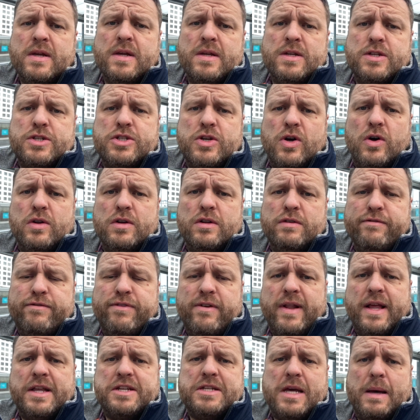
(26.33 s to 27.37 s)
Scotland for
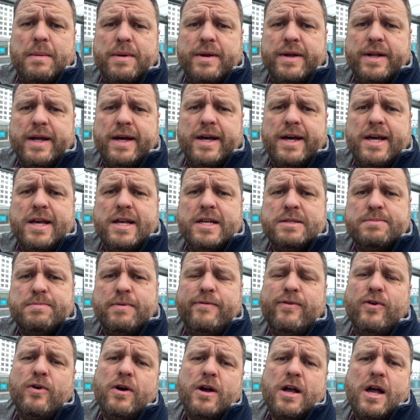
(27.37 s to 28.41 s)
the next couple of days
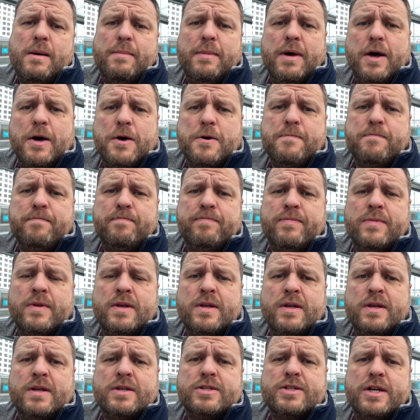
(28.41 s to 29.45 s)
before I come home
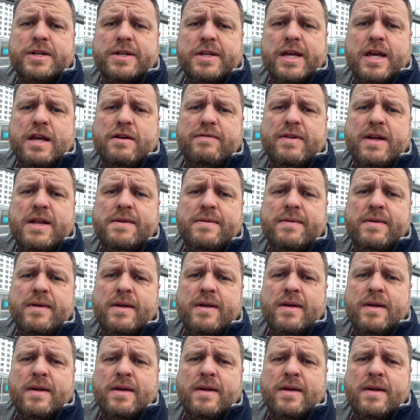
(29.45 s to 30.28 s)
Sunday evening.